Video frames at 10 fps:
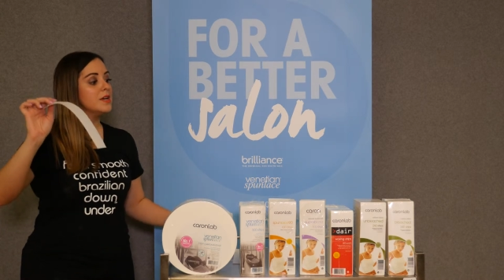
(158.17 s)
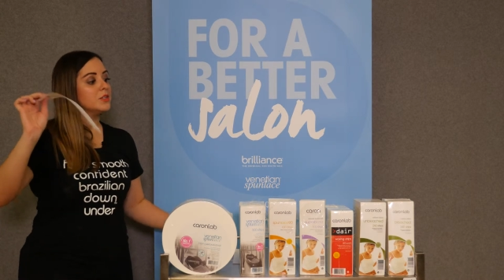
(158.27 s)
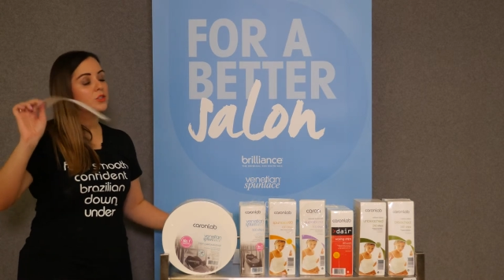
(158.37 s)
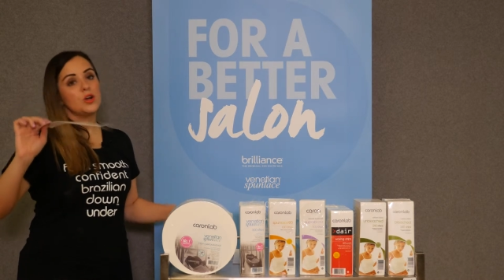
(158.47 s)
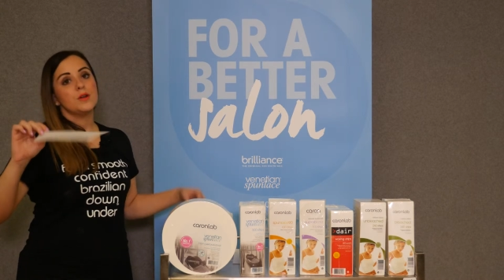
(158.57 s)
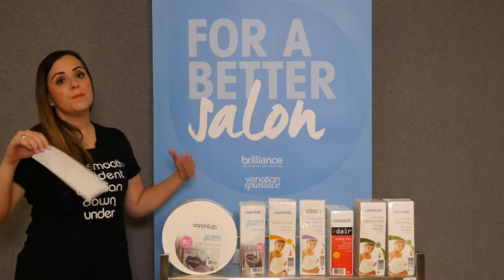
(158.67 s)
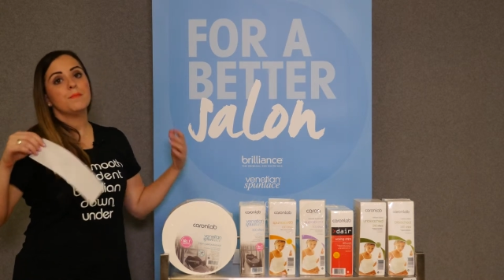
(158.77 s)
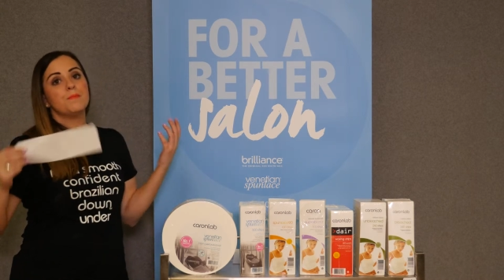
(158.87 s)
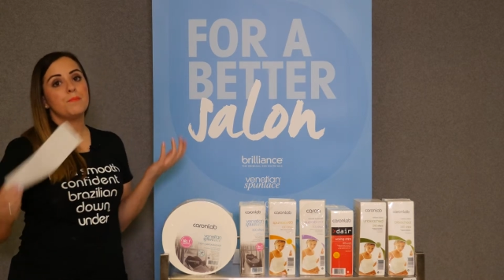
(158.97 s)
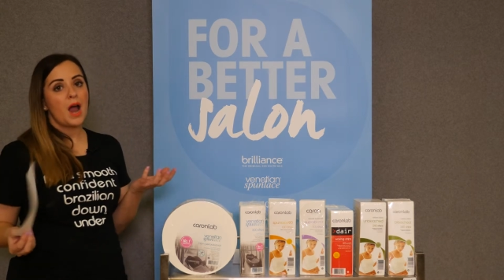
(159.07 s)
So
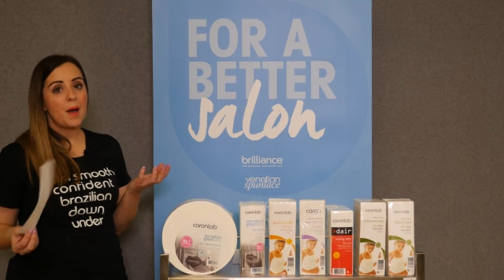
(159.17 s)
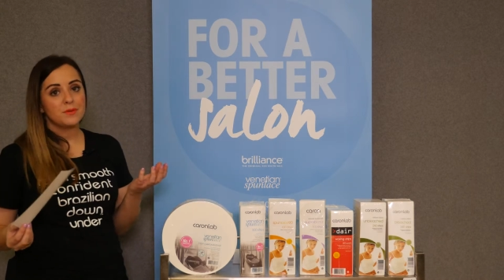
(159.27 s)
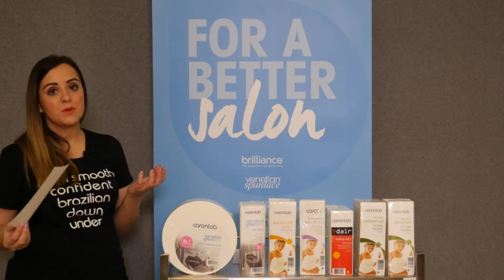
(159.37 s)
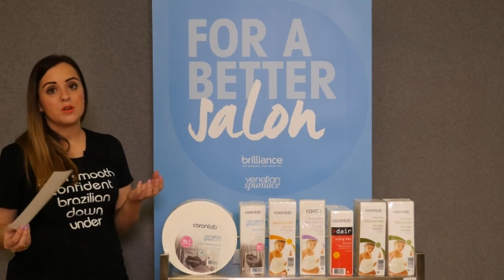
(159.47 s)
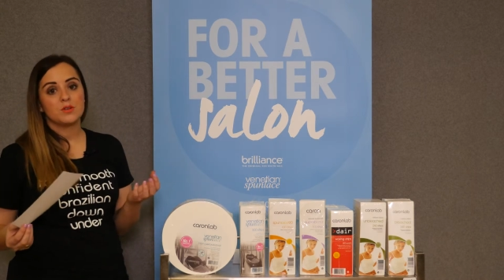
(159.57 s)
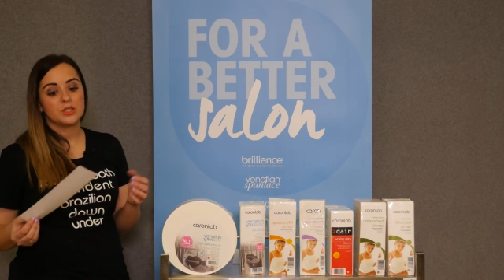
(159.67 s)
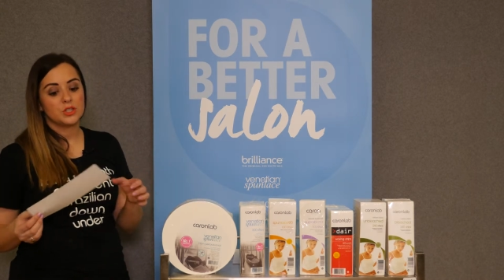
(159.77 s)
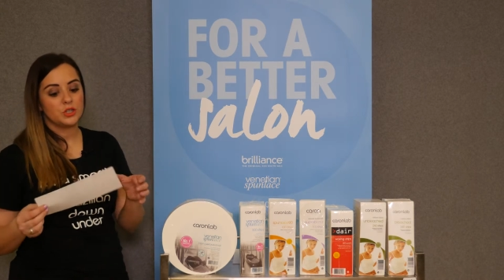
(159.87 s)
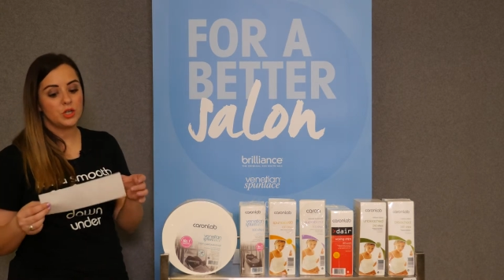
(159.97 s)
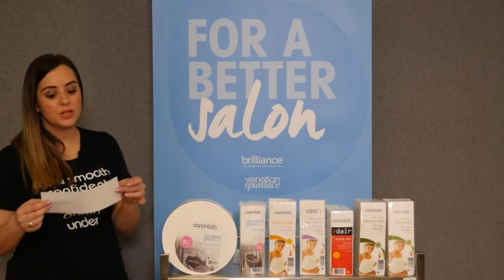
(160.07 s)
perhaps when you're a
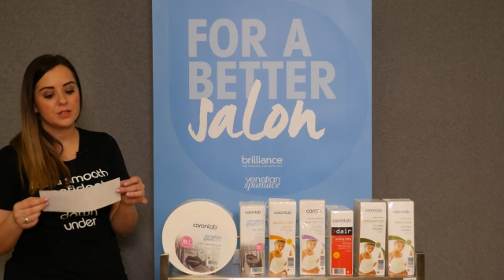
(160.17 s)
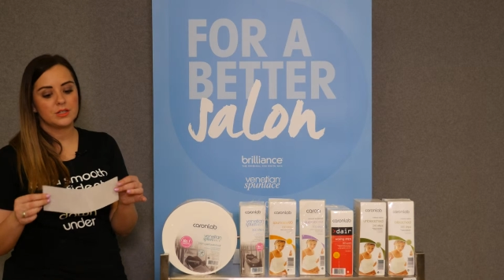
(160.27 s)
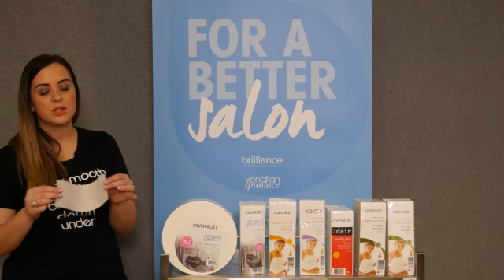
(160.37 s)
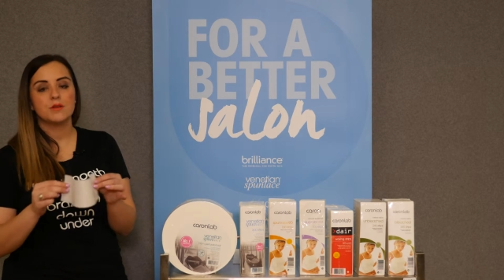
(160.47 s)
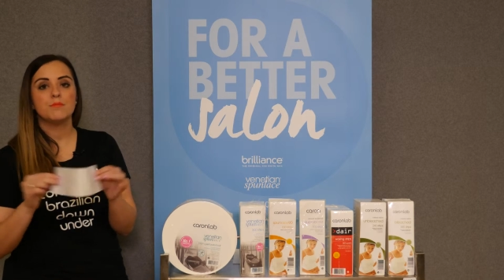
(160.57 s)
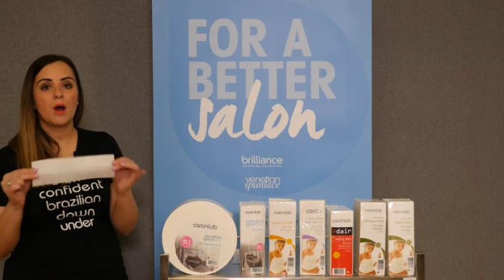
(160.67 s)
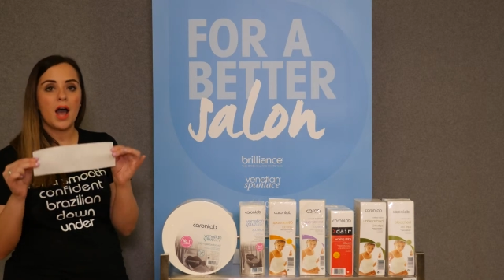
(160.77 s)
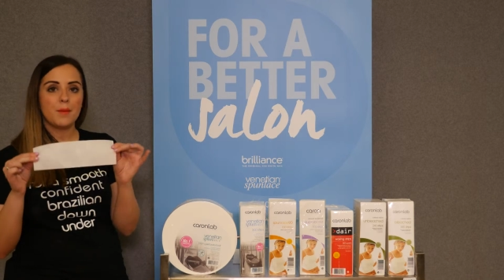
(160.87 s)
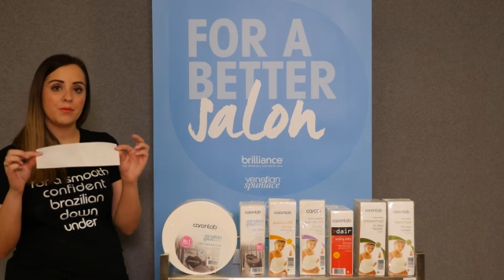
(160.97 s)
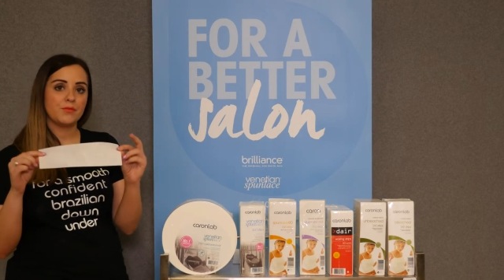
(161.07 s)
student, you
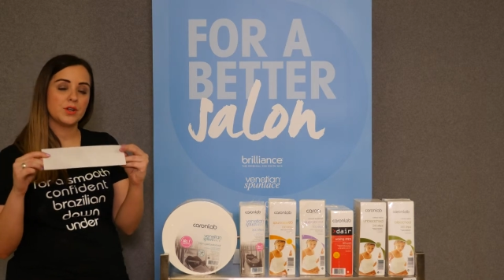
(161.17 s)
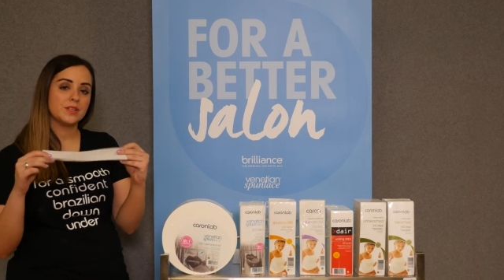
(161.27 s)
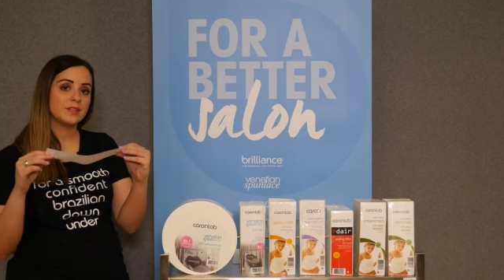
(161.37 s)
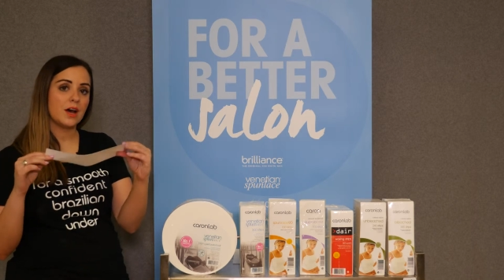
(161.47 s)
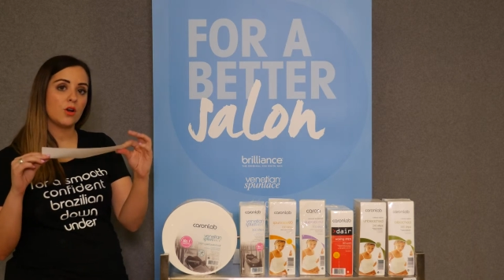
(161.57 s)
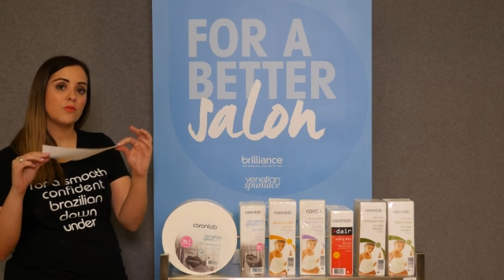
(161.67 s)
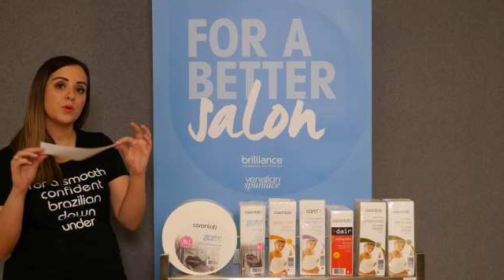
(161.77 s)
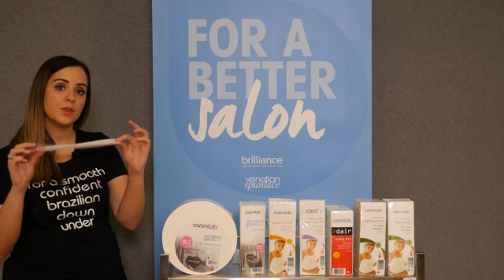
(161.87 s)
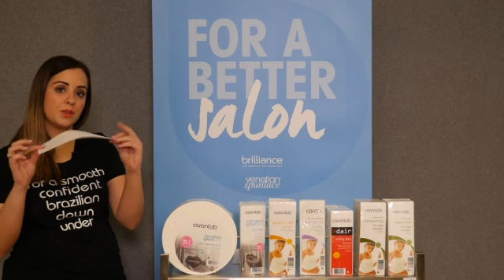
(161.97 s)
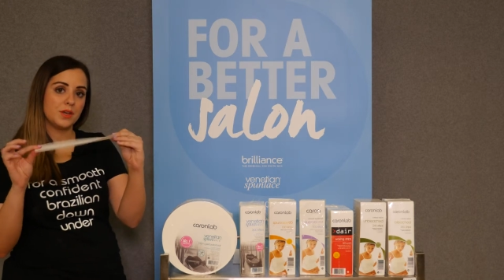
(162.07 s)
might prefer to start off
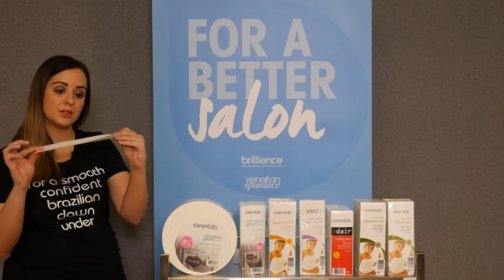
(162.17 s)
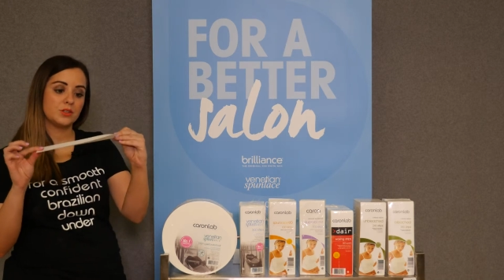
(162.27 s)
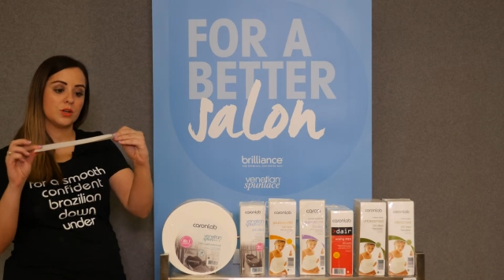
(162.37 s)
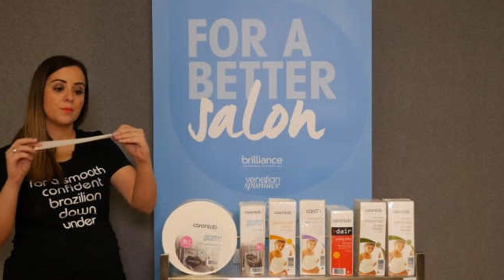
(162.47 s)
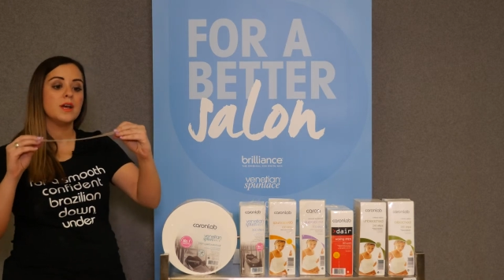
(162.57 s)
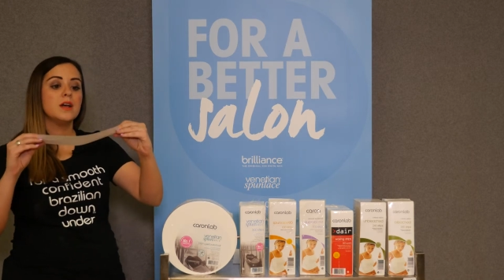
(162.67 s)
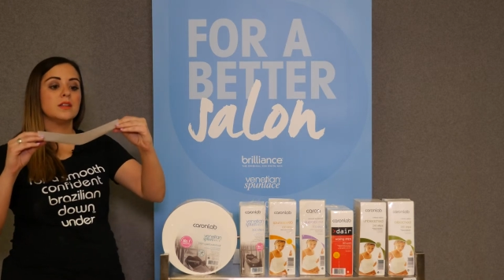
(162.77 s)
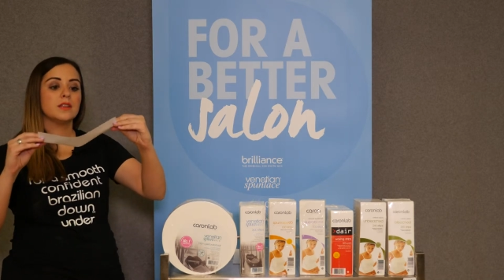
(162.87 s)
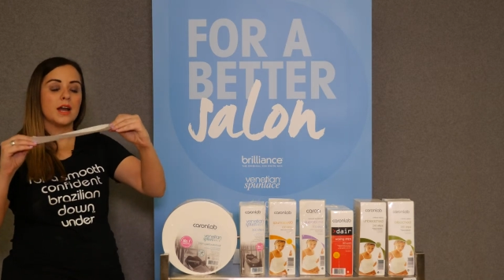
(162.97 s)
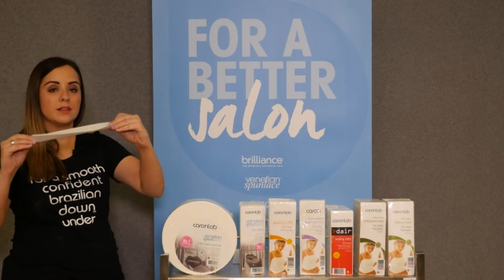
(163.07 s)
with a thicker strip
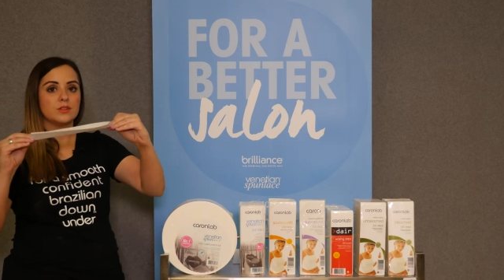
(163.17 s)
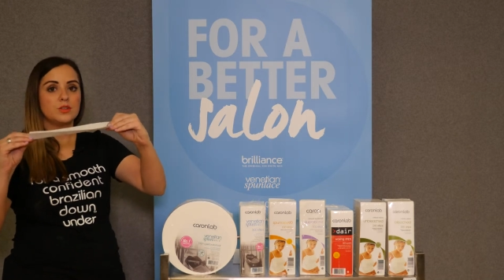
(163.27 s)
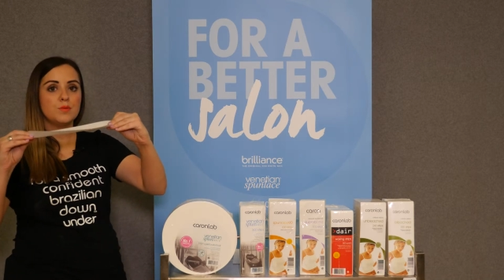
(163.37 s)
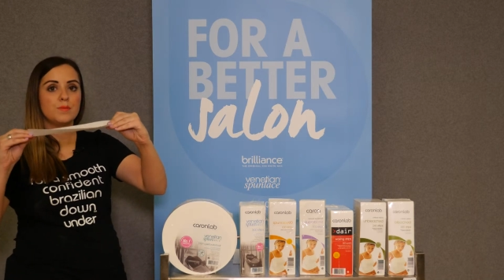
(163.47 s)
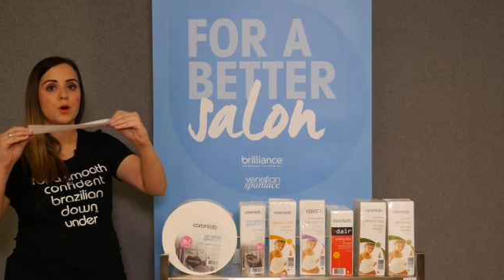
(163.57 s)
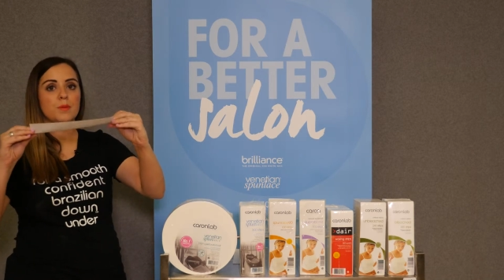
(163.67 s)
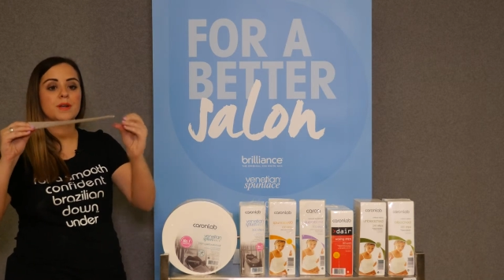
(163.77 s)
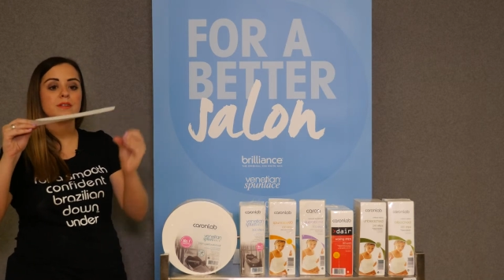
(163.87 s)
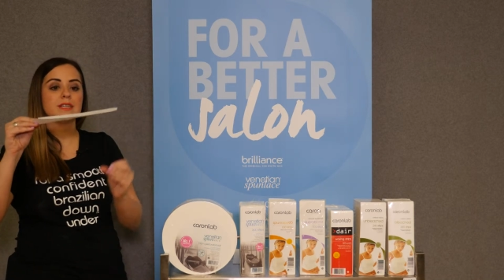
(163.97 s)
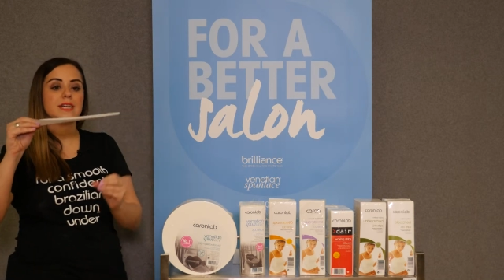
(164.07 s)
like the Super Bond
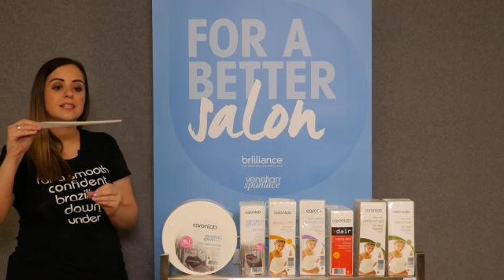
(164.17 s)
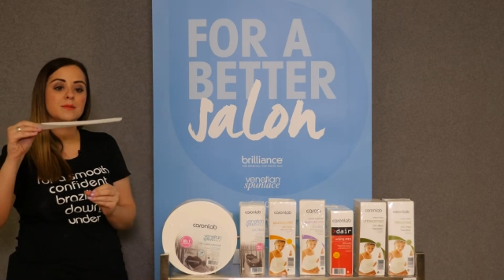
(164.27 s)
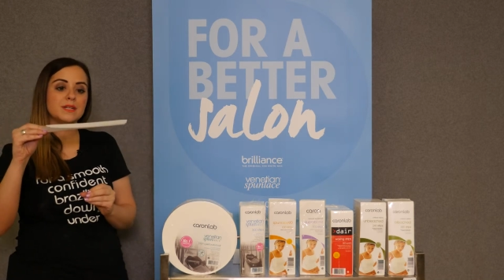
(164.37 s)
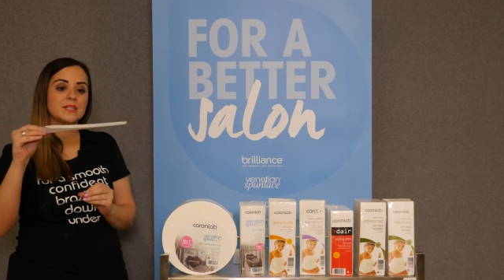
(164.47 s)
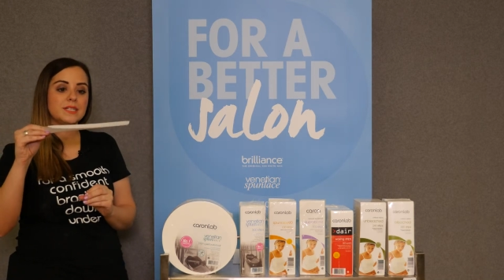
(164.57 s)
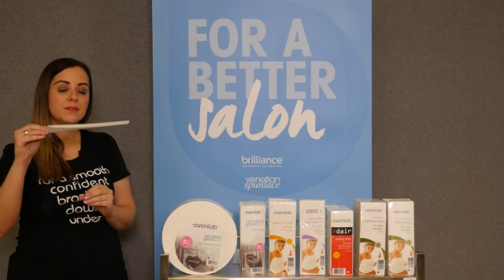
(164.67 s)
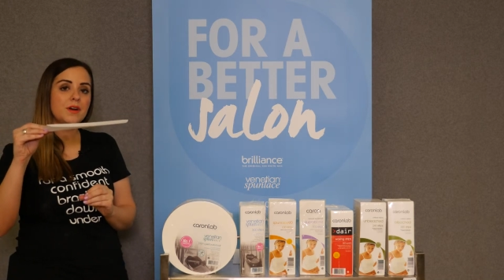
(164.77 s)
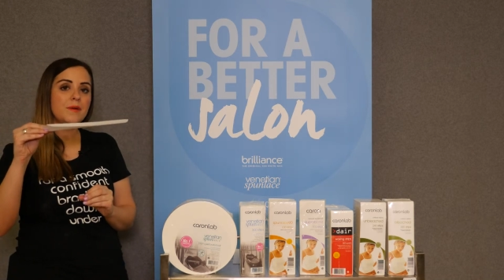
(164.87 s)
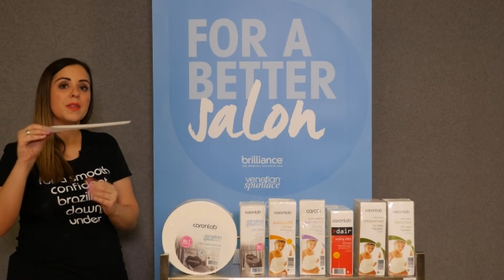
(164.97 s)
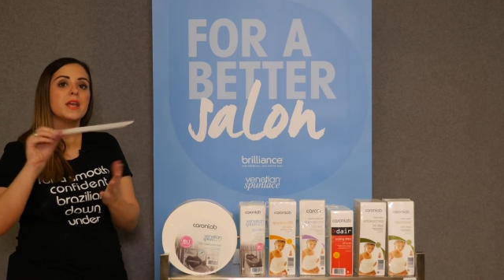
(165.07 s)
because it is a bit stiffer,